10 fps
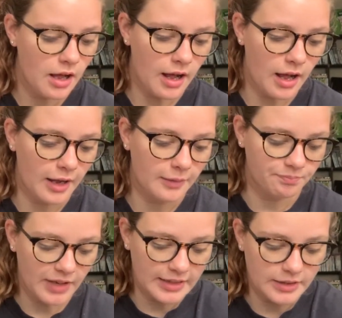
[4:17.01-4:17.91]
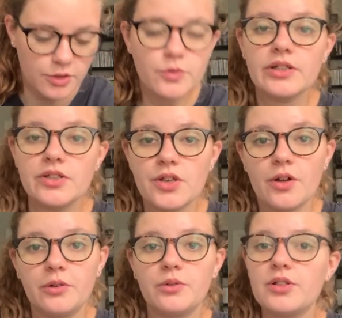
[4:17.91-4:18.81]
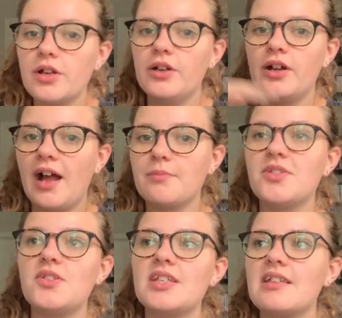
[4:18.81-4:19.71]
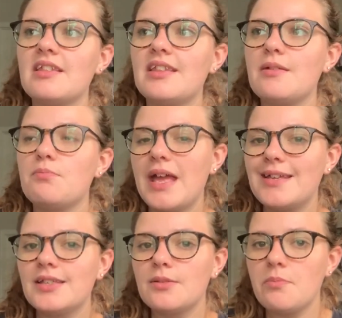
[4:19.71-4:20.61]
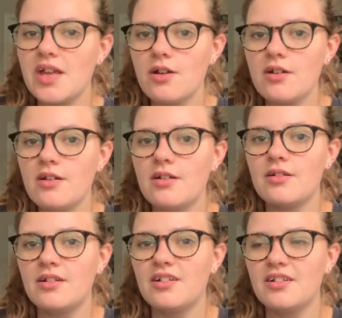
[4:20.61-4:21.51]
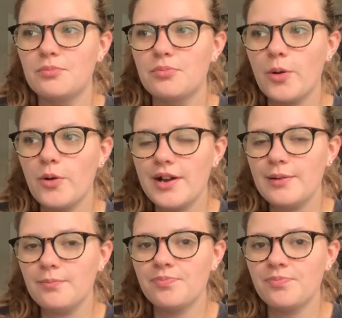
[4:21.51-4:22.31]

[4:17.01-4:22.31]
And in doing so, I'm using the Pacemaker program.